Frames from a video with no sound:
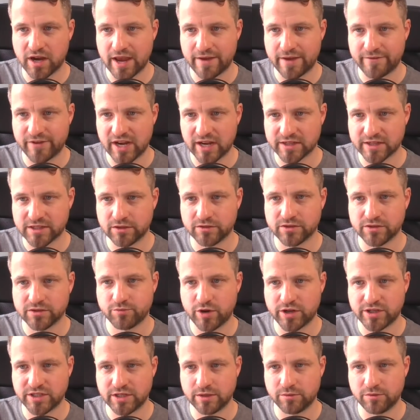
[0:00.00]
I have an Excel
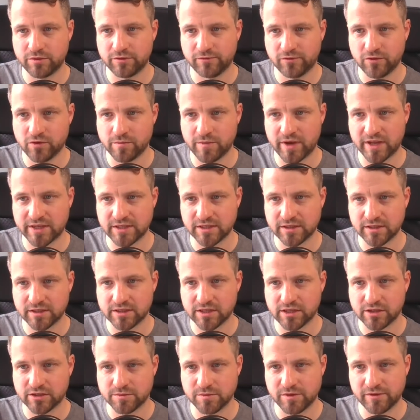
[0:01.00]
spreadsheet with formatting
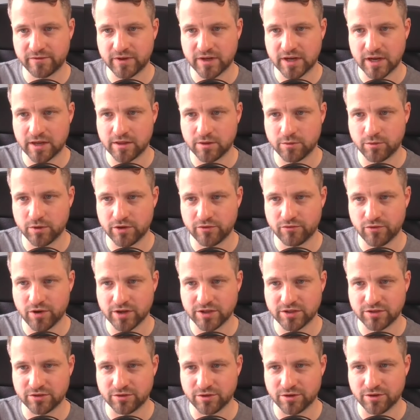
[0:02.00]
that tells me if I get the word
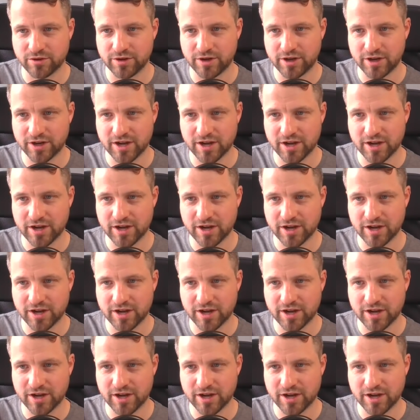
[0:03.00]
right or not.